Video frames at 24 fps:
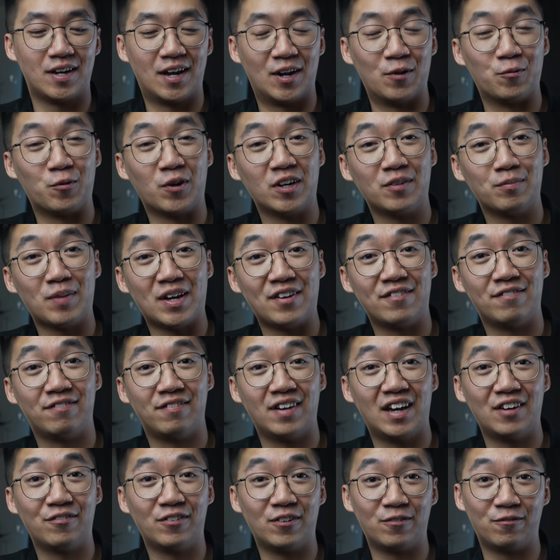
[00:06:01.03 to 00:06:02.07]
And one of my
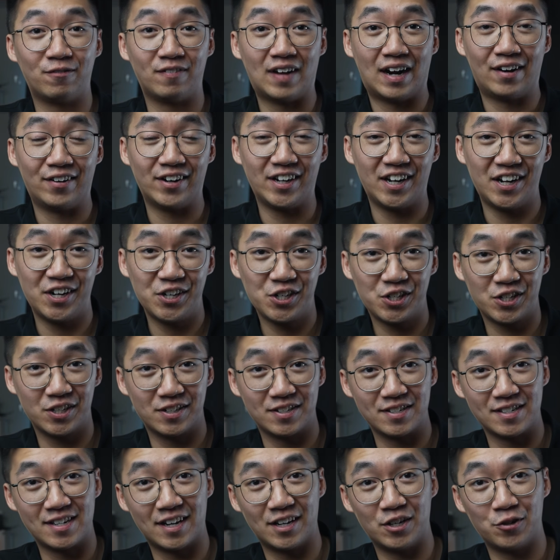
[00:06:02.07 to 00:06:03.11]
favorite
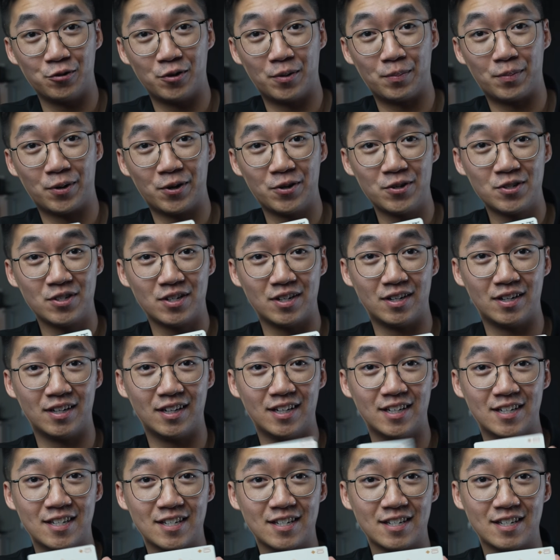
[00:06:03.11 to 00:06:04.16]
variations I do in person
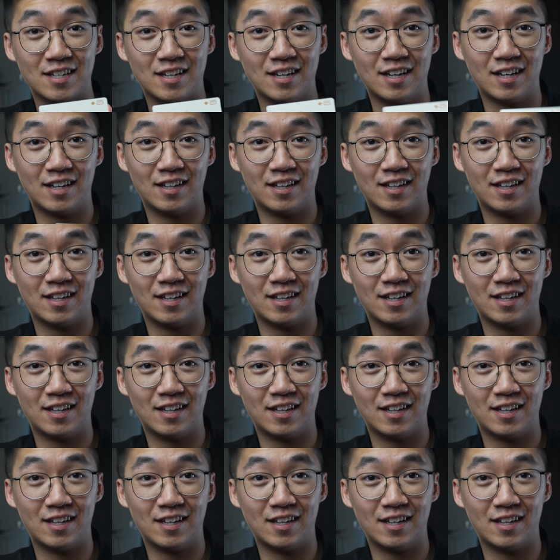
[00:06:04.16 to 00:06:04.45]
is